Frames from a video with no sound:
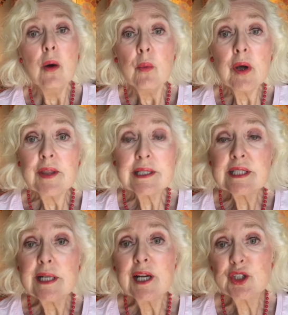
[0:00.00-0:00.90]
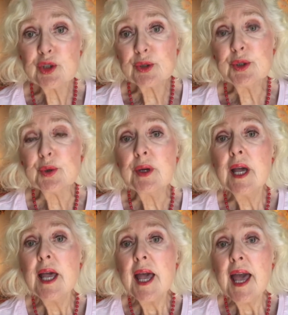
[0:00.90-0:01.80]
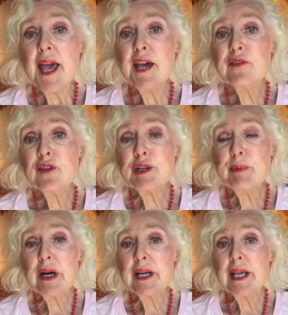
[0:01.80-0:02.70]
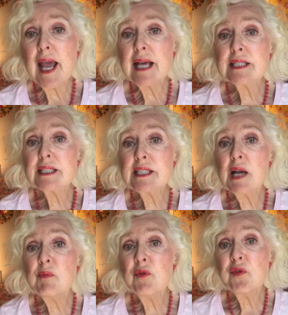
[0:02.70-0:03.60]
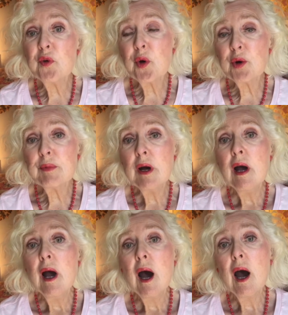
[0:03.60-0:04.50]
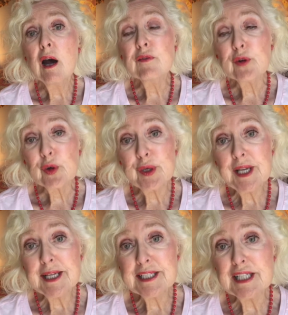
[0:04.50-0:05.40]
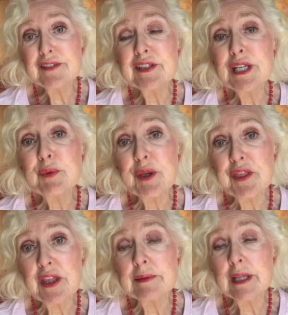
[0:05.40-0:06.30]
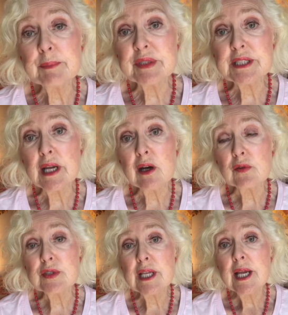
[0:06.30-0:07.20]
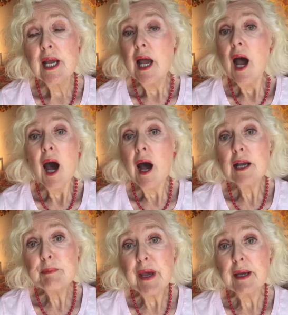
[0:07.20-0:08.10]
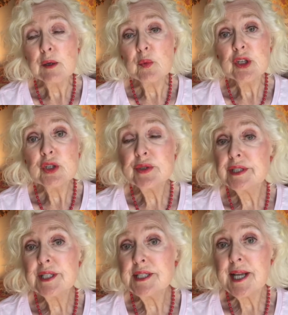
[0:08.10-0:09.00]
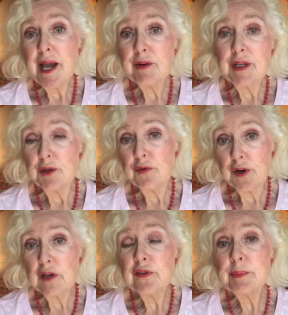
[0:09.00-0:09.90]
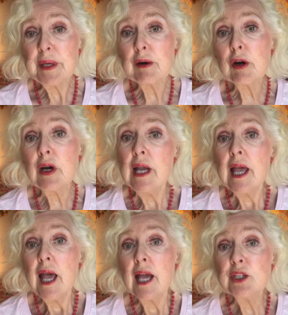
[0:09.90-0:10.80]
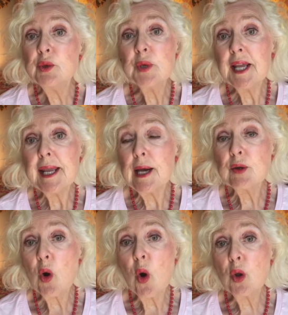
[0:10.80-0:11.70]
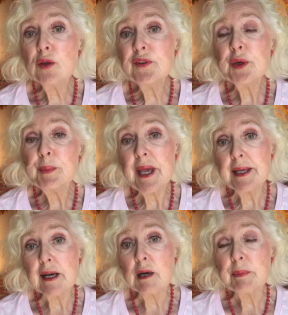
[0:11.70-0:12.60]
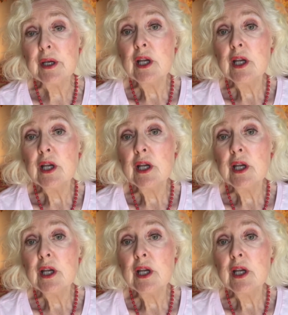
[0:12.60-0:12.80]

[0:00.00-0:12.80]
Well, that's not true. Everybody has some form of creativity within themselves. I bet when you sit down in front of a mirror and you lay out all of your makeup,